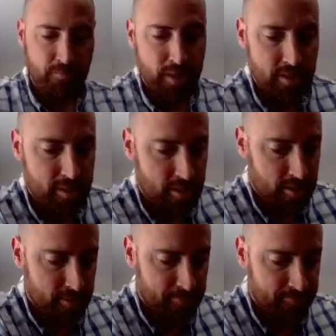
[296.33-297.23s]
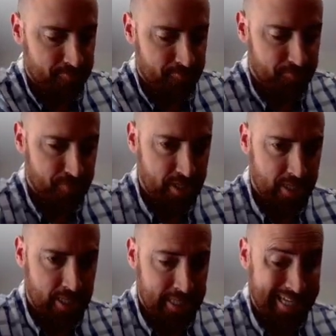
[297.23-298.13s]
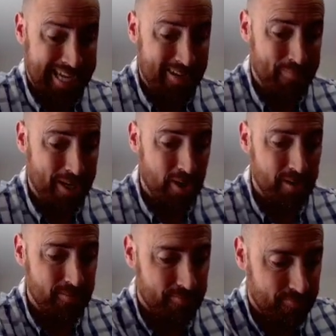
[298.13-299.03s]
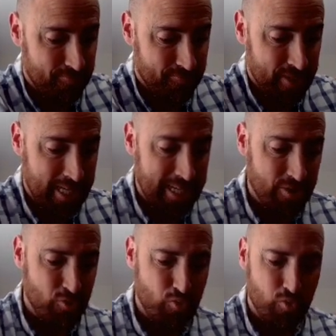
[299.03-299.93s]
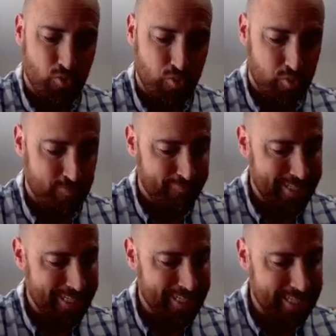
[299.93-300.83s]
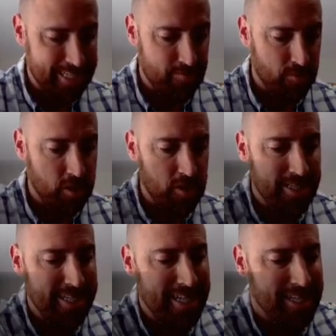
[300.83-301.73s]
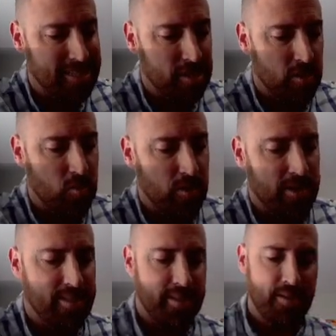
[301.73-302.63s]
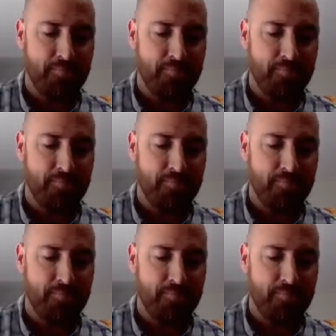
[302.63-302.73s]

But uh, Chimera. Ooh, man, come on, Nyx Lotus.